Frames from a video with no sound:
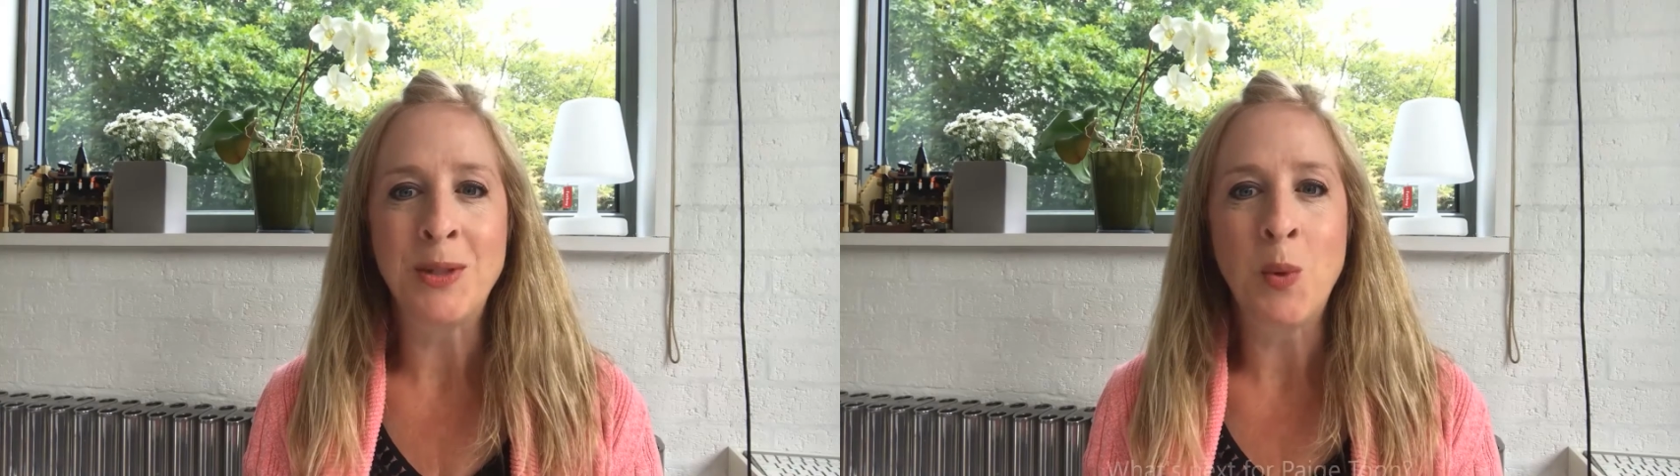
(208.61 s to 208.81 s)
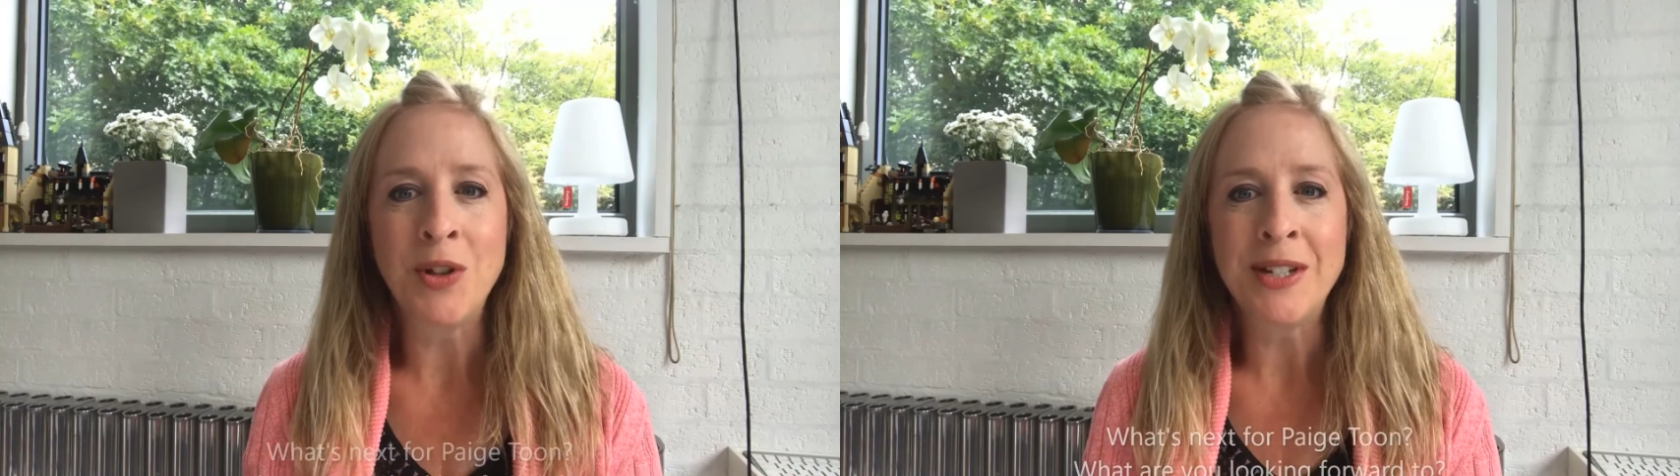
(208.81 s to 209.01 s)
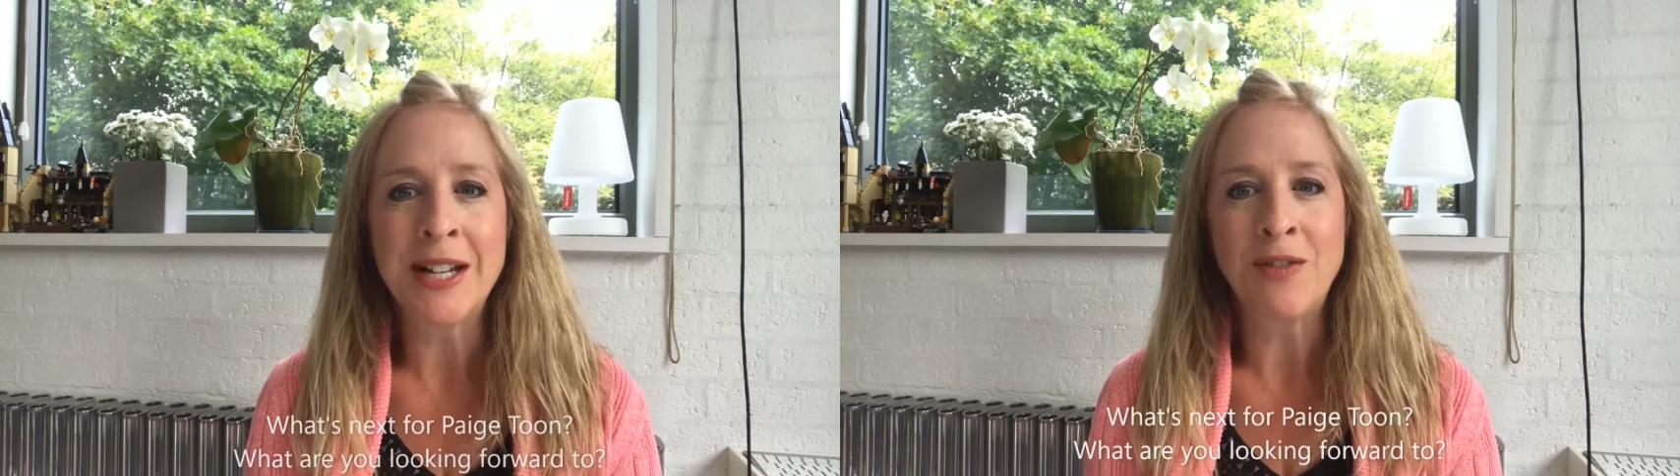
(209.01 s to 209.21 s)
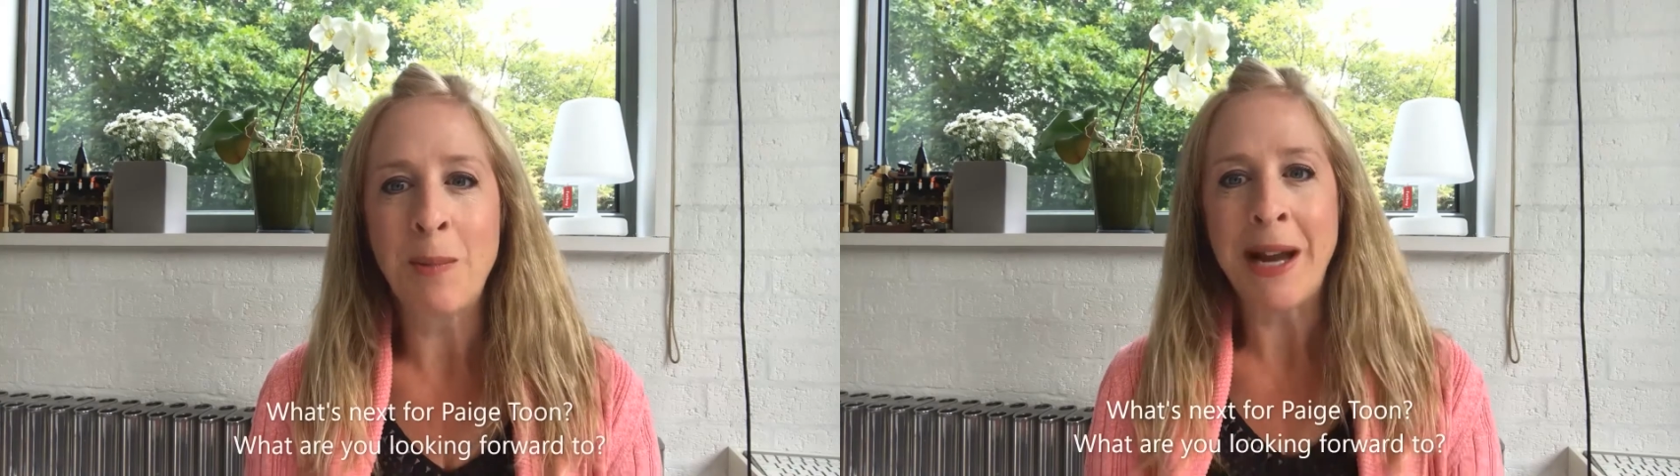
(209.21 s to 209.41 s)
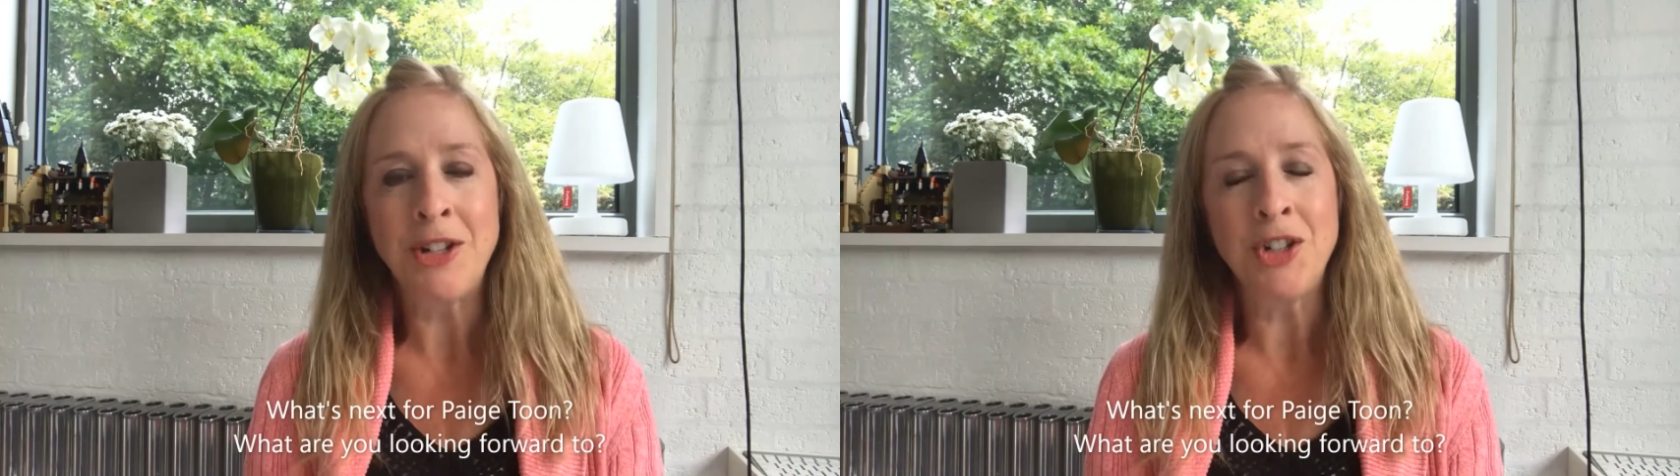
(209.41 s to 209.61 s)
what's next for
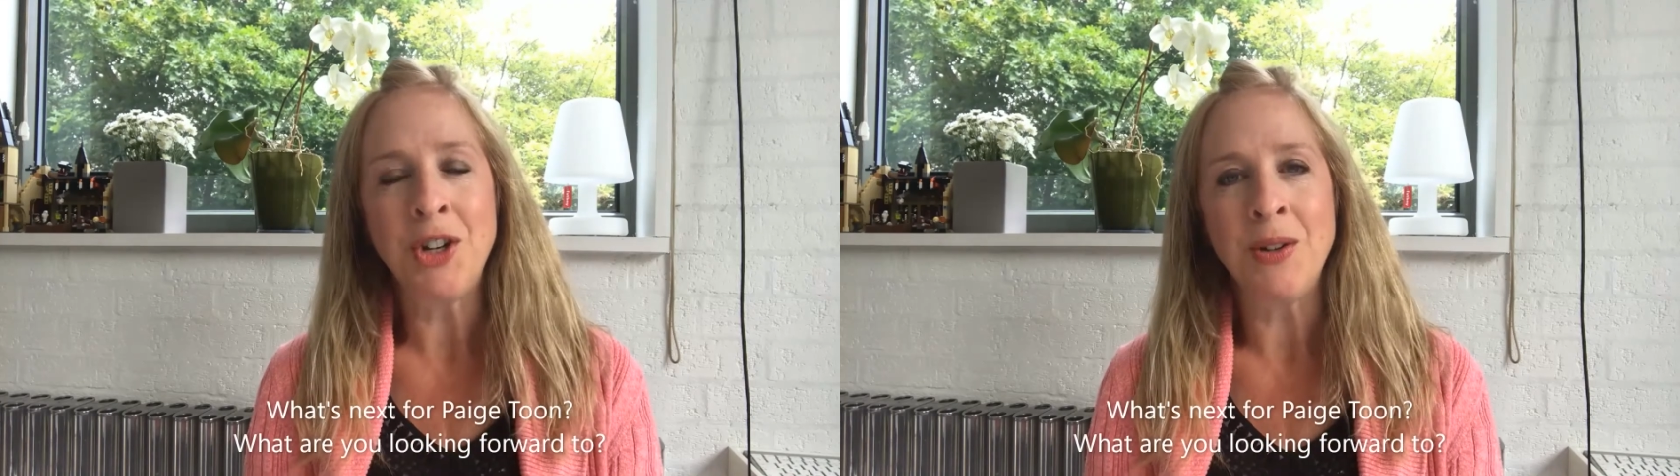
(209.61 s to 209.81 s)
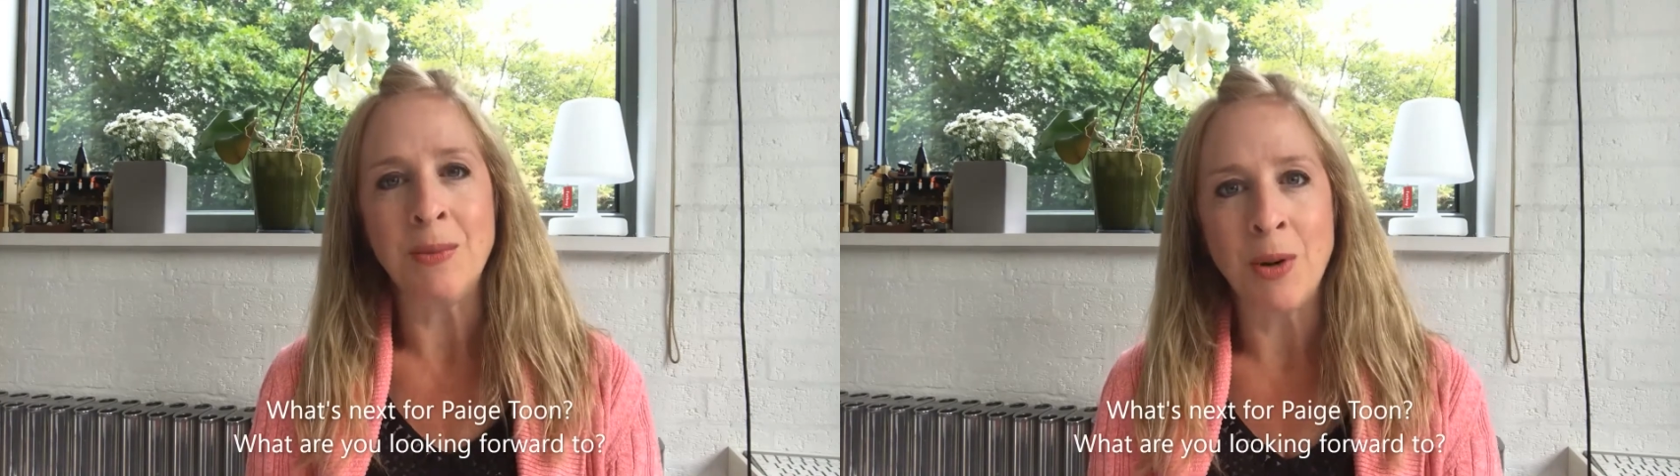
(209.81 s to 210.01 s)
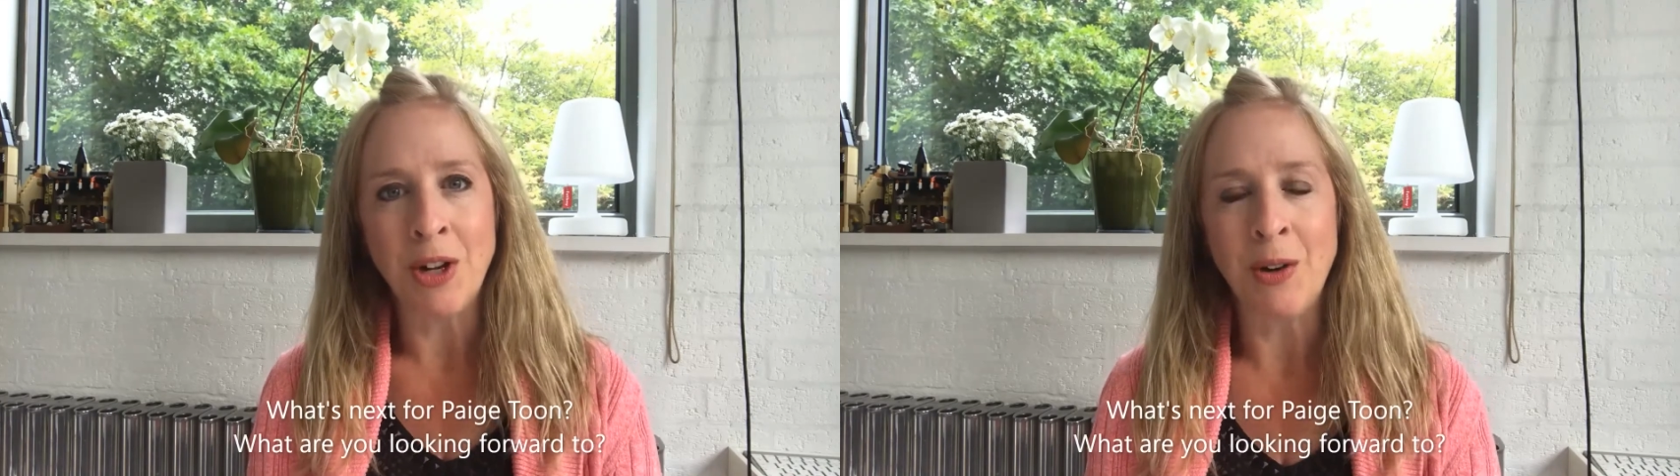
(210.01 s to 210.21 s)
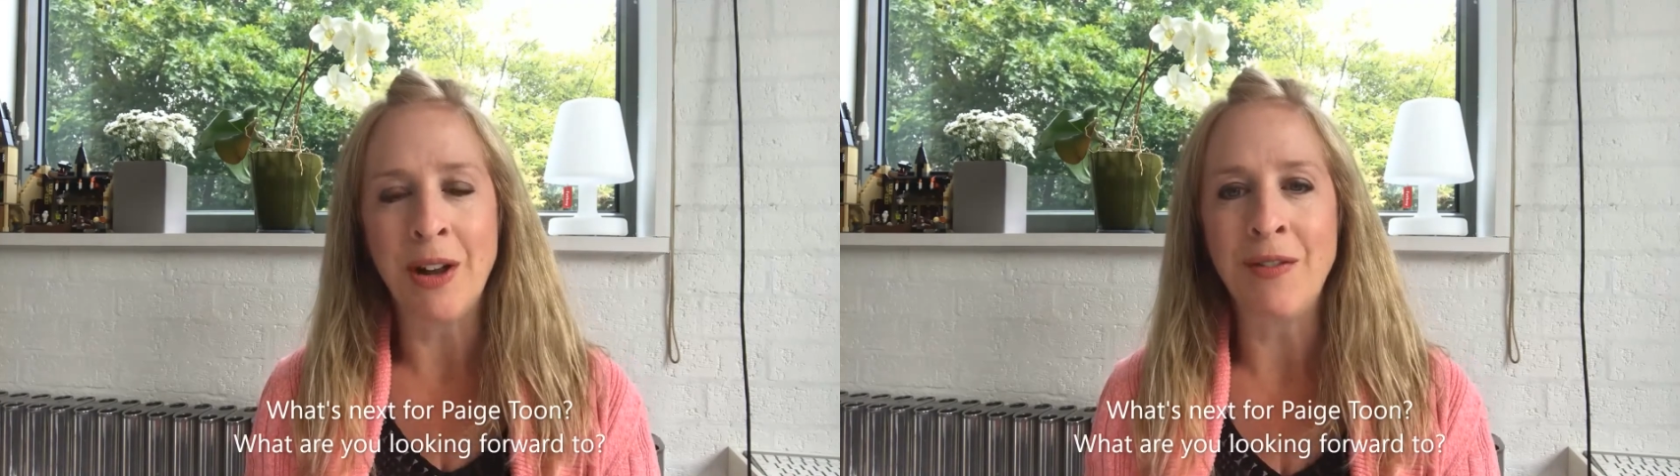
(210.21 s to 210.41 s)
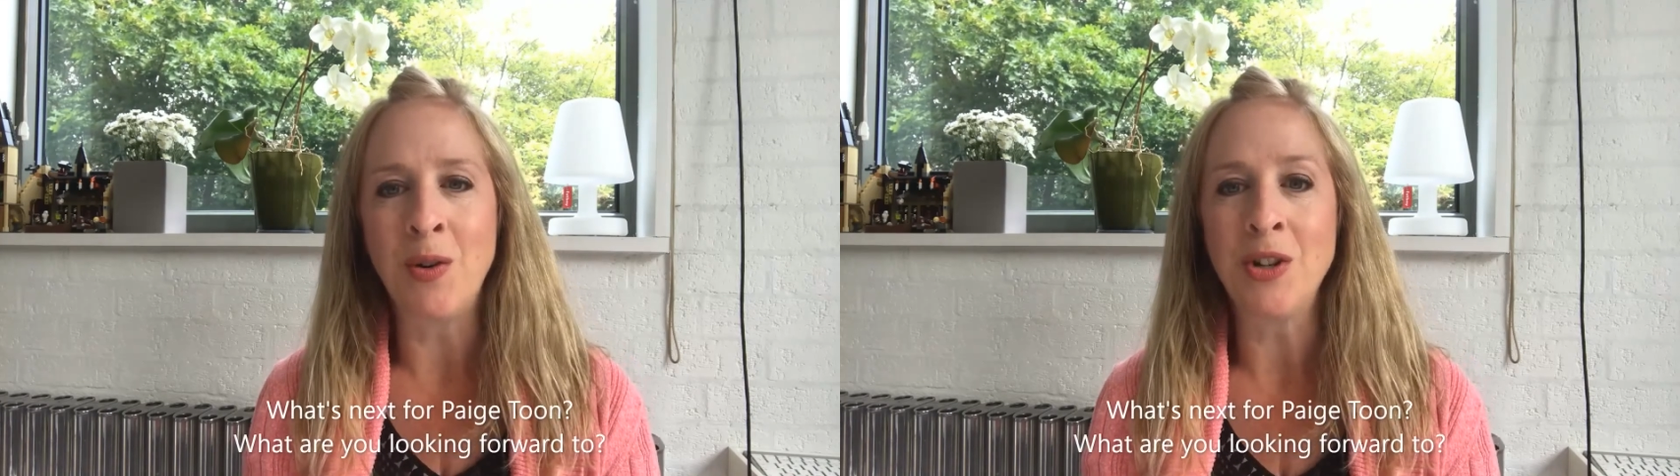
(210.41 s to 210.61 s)
Paige Toon, and what are you
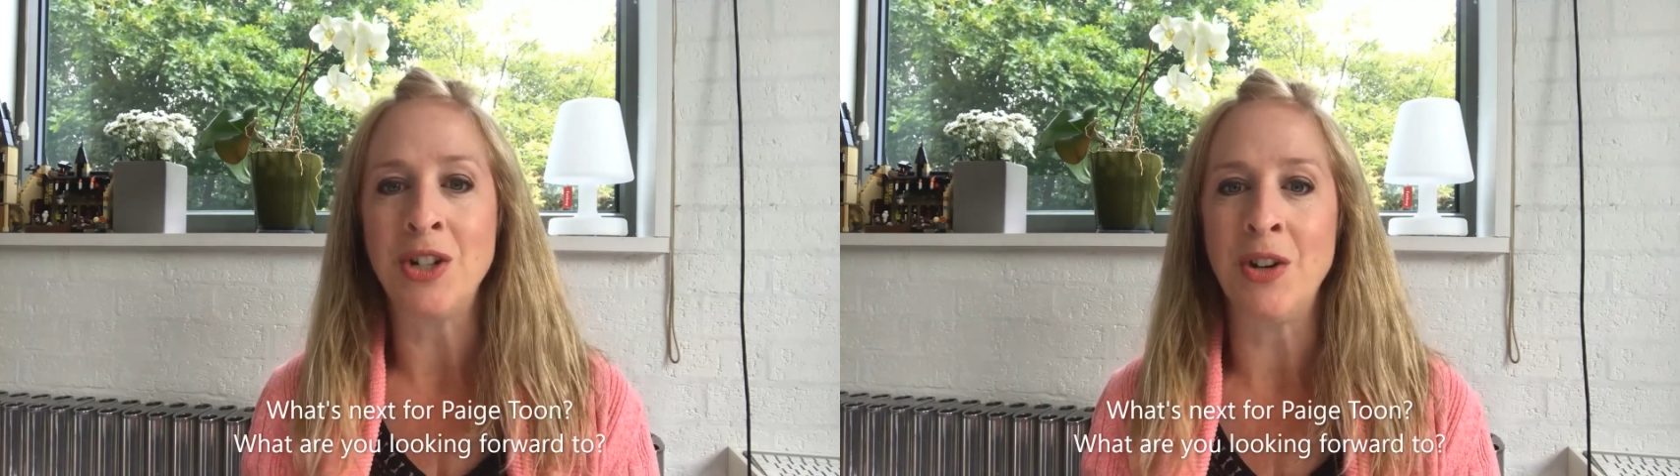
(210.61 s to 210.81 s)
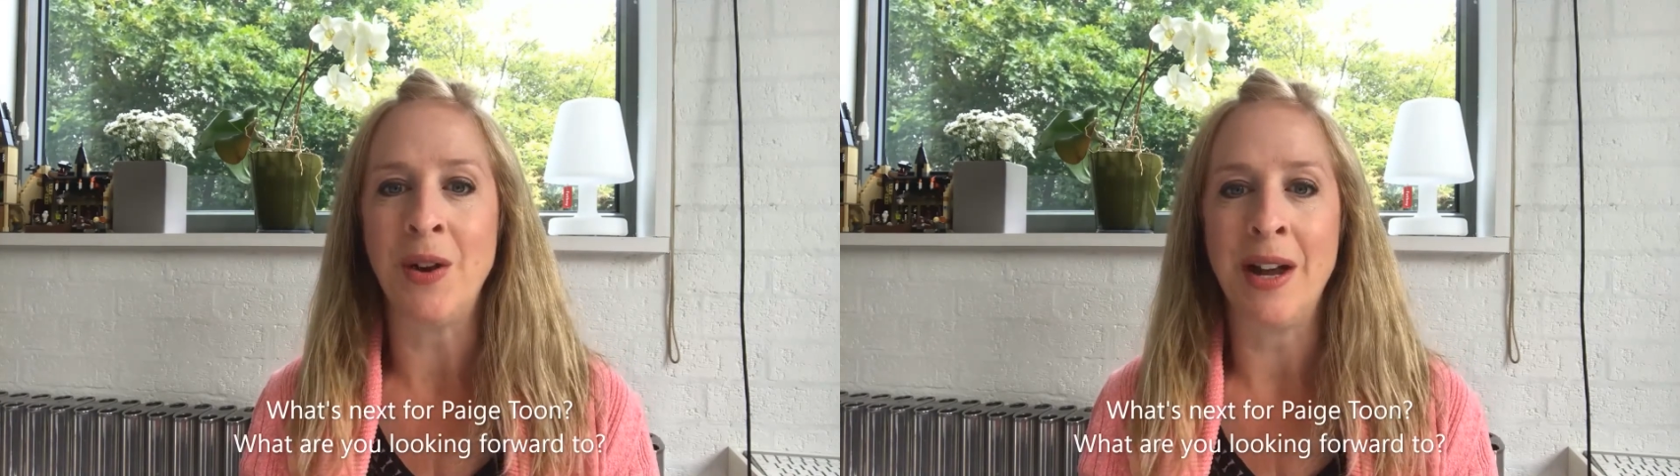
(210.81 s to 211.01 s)
looking forward to?